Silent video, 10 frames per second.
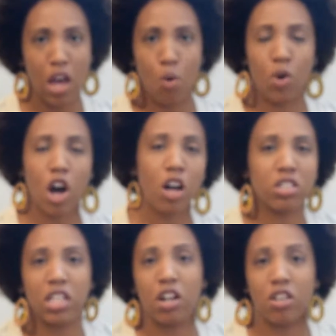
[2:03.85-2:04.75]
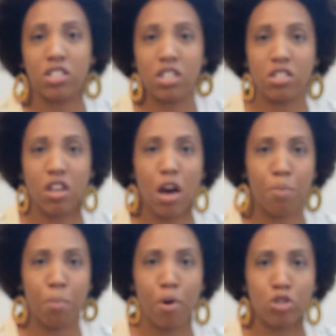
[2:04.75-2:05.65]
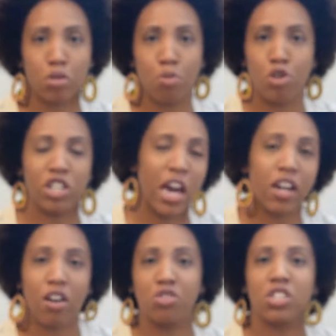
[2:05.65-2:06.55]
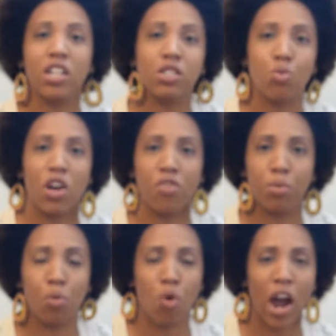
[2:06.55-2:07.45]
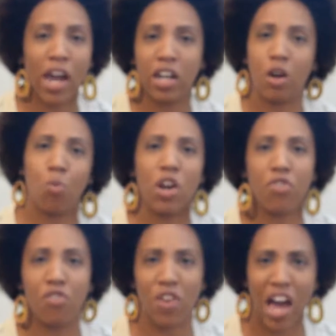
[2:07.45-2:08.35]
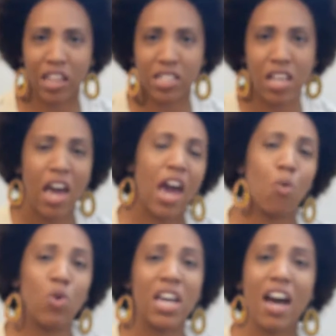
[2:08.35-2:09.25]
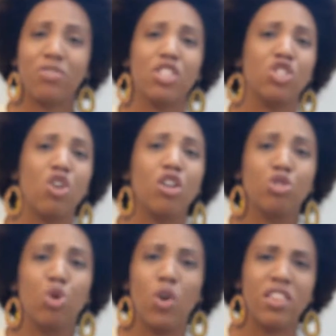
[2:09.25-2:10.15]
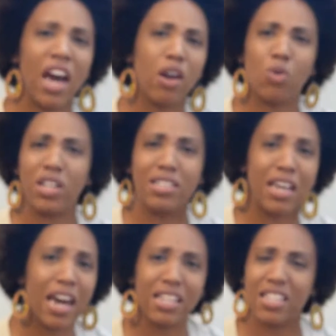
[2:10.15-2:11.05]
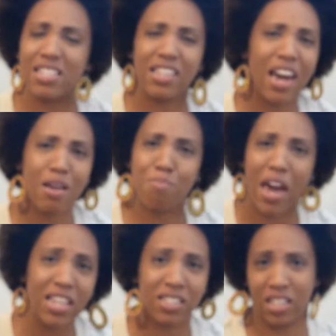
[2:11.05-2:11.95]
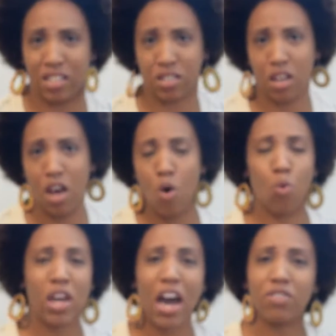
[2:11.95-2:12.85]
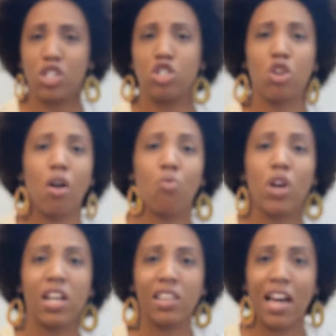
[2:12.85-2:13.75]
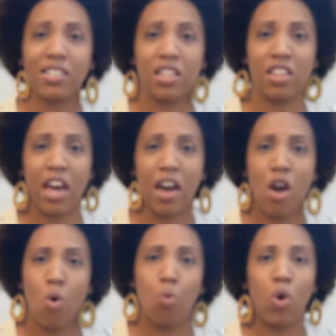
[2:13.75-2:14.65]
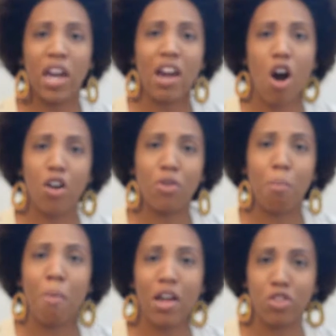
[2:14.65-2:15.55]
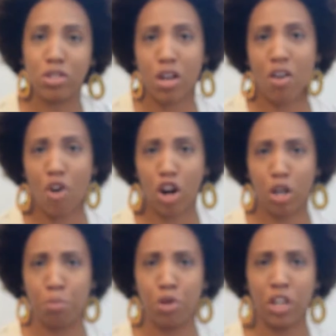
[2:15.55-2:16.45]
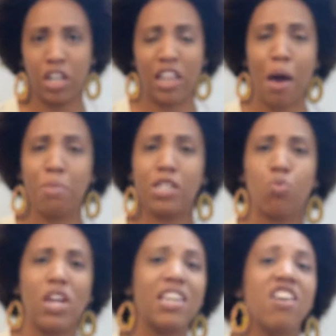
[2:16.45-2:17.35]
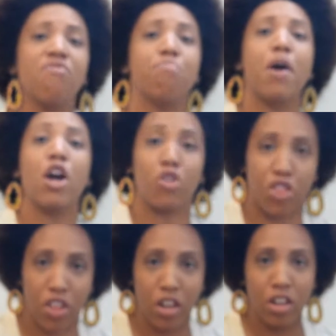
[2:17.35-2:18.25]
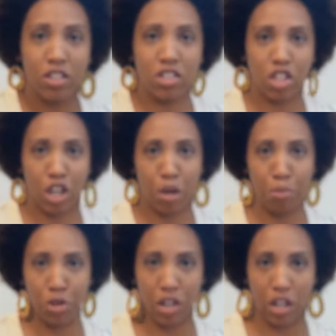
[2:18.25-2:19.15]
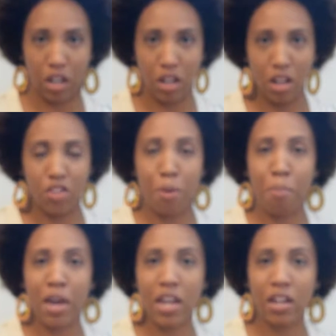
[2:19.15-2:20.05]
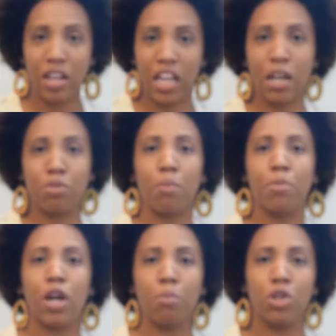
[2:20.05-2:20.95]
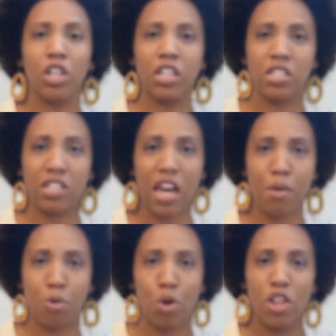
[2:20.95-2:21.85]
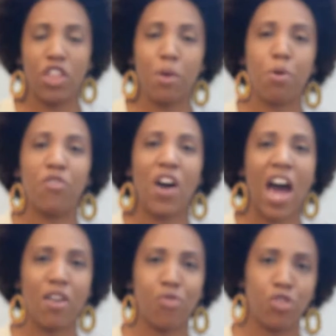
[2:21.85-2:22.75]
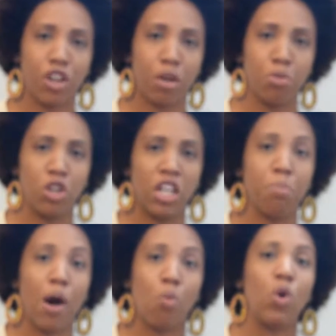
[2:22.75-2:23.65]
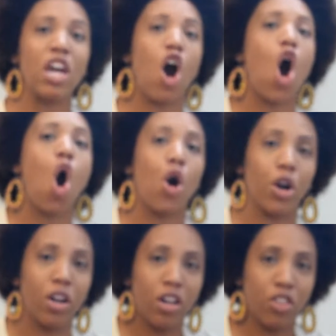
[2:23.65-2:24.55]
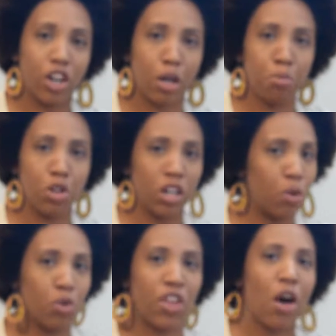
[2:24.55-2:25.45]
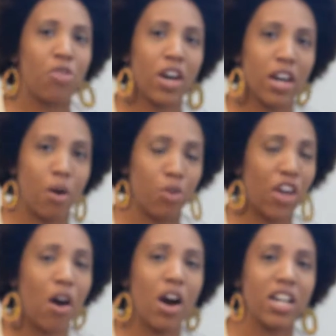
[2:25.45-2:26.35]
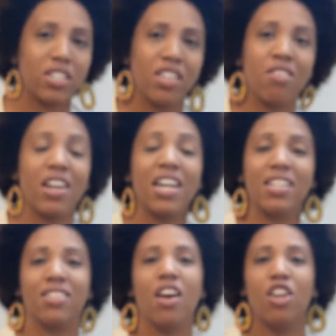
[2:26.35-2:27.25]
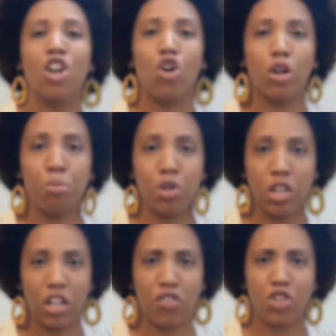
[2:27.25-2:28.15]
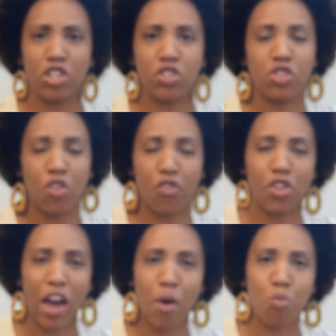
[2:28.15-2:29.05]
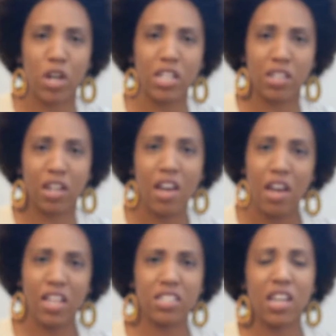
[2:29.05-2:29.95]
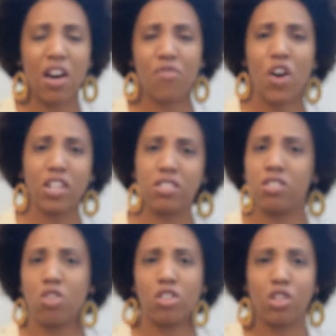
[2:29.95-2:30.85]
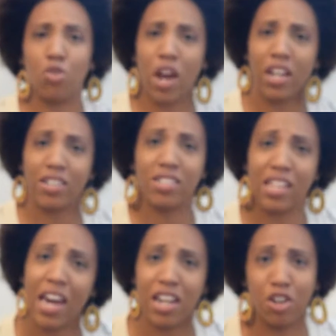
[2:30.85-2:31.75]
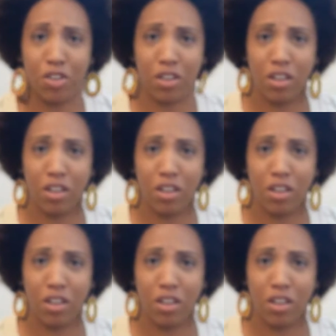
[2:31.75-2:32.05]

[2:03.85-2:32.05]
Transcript: We all seen our sister up in Baltimore yank her sons away from the riot and away from violence. And we have to start doing that on a day-to-day basis. We have to start realizing that we are the mothers of our community. That means we give birth to the community. The men keep the community stable. They provide for the community, but we are the community. Without us, there is no community. So for that reason, it's time for us to start to create a standard.